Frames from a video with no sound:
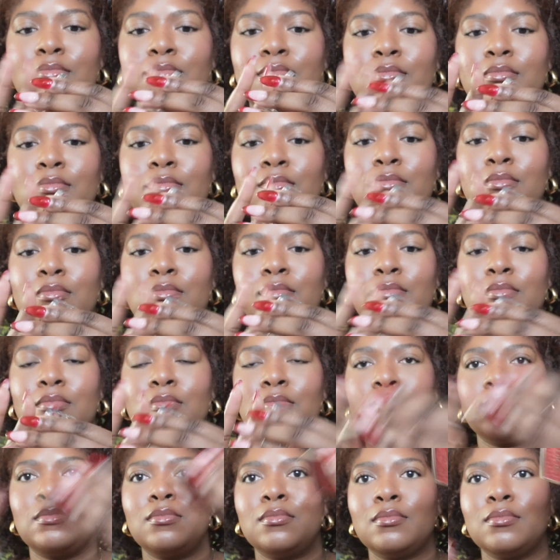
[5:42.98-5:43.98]

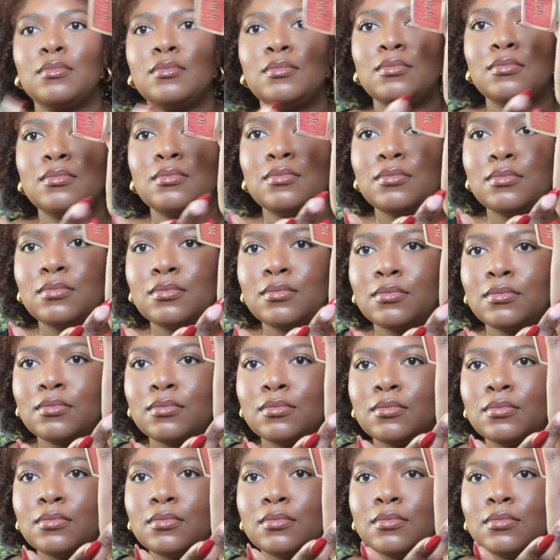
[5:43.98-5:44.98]

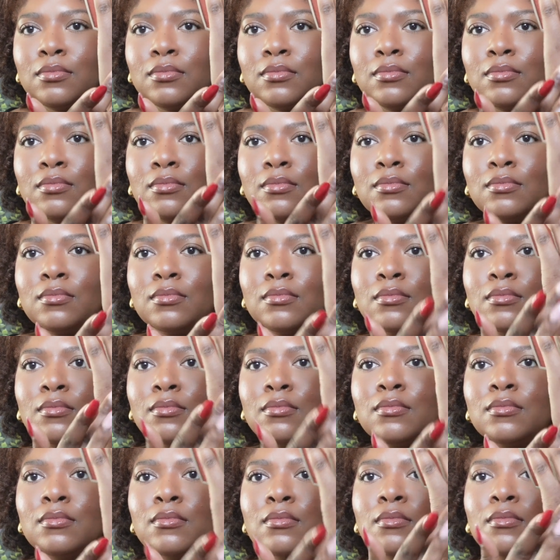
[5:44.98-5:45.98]

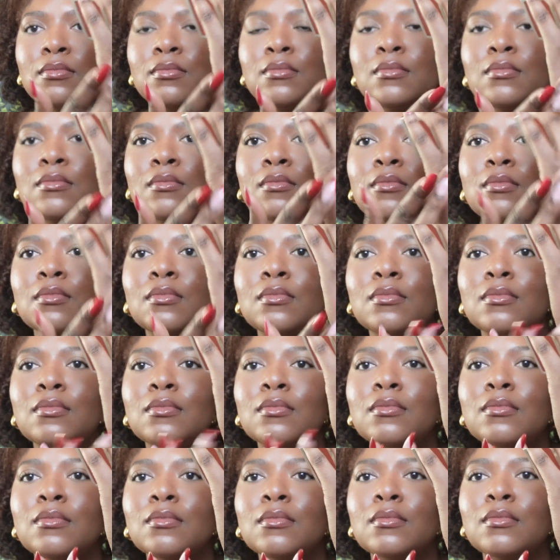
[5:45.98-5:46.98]

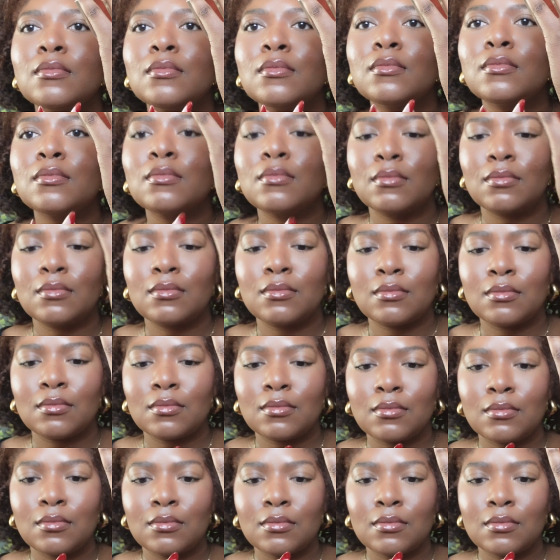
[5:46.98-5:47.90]
[no speech]